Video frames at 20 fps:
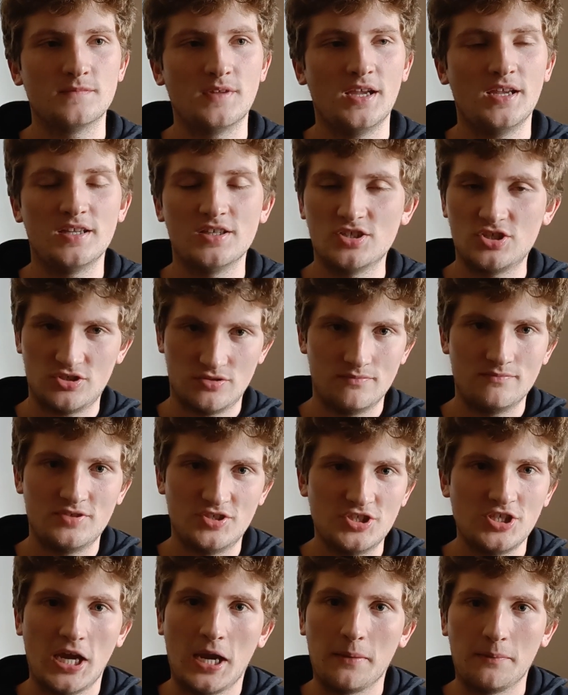it is
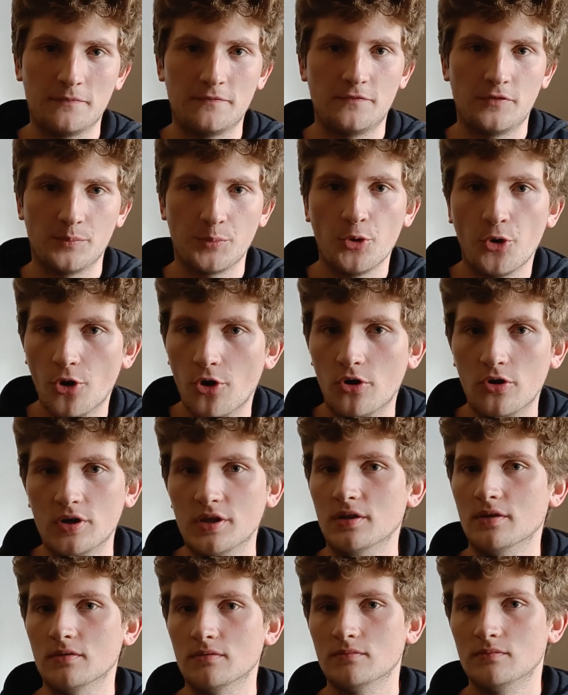shaped from your
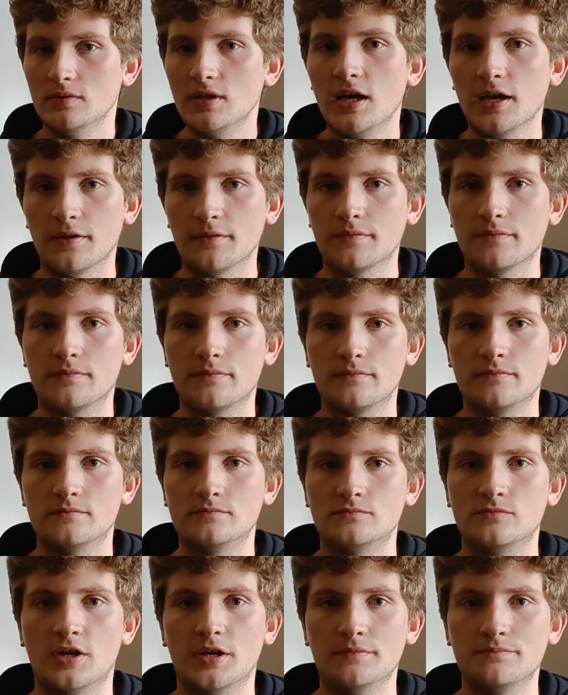early life,
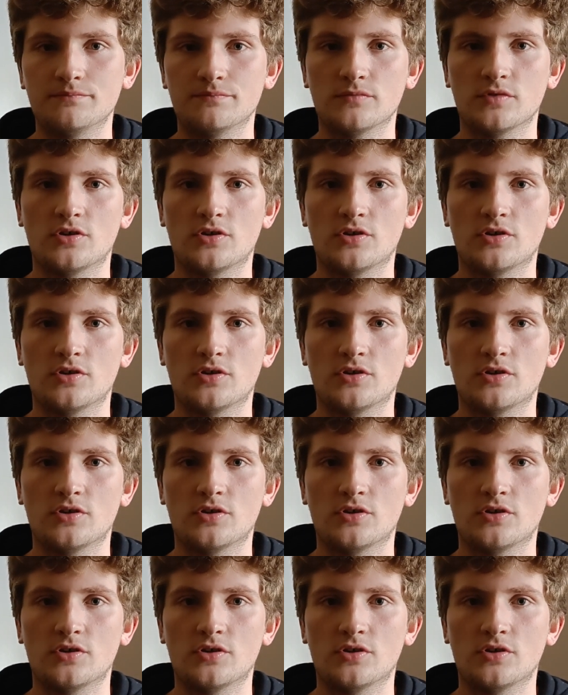right?